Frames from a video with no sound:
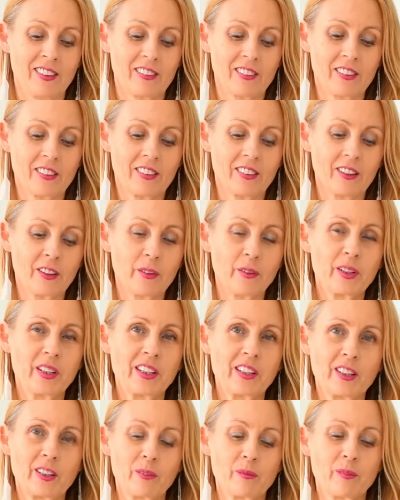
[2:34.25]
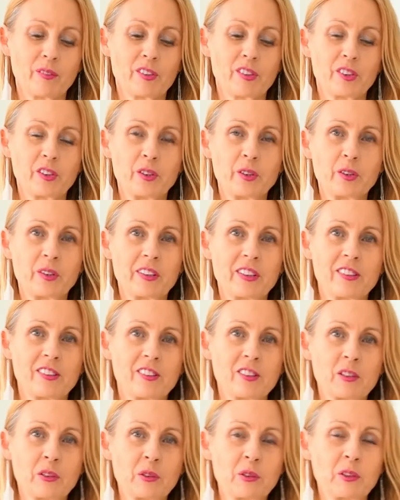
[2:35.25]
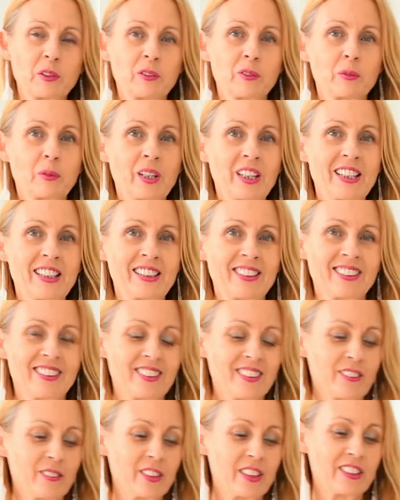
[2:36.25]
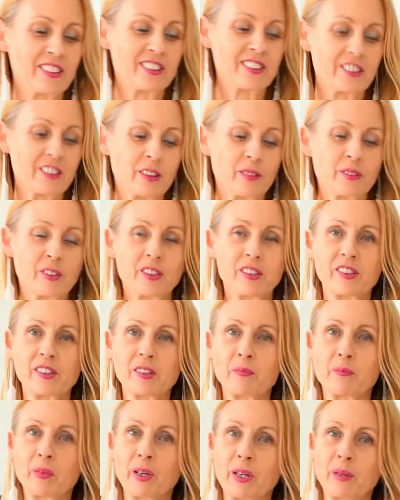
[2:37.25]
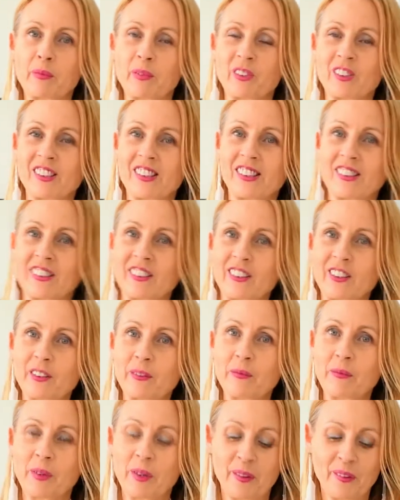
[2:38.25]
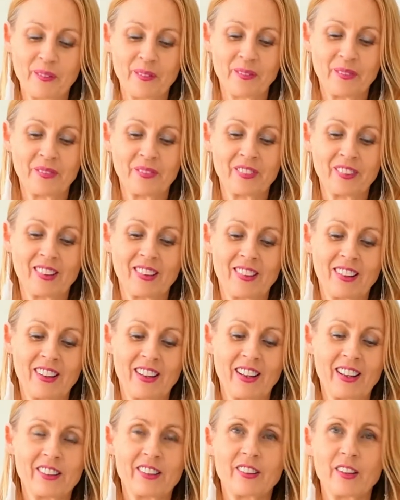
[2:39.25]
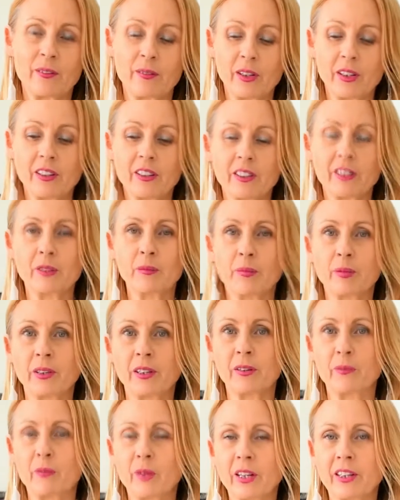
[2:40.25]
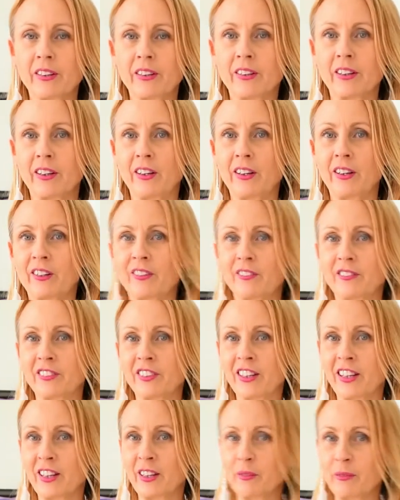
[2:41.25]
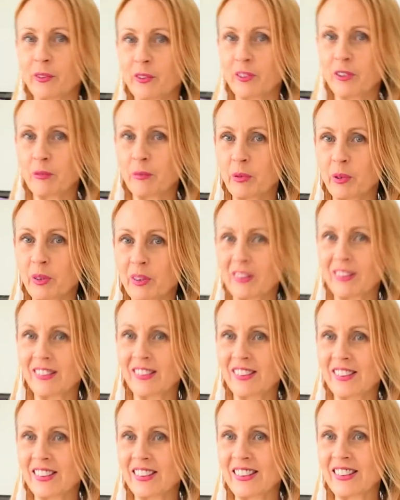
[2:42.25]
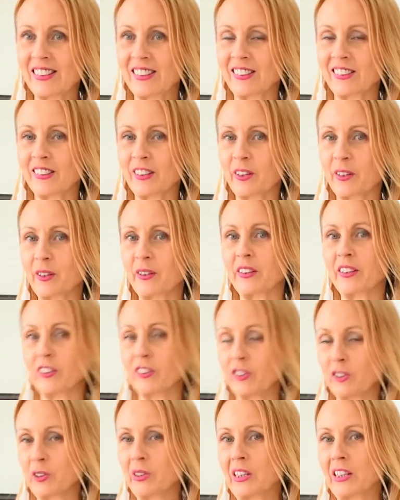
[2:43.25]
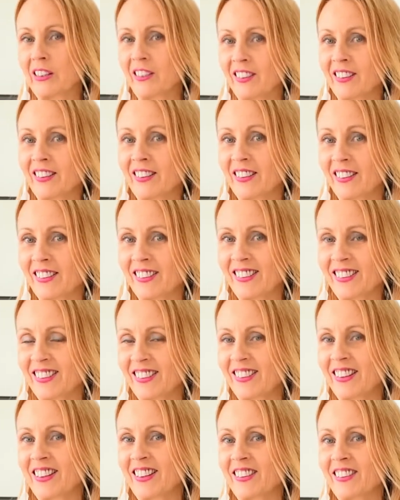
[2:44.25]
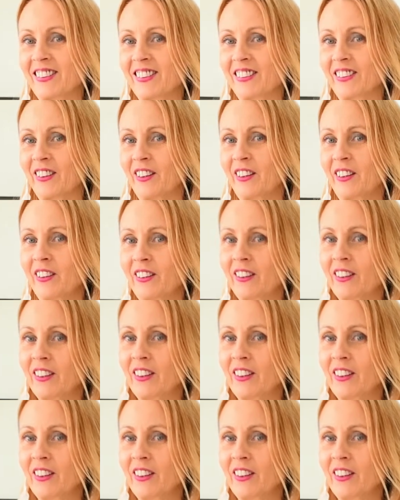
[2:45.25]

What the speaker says: So now we come to the sweetener, which I'm using maple syrup. And I'm only going to put in 1.5 tablespoons, so the sugar content stays low.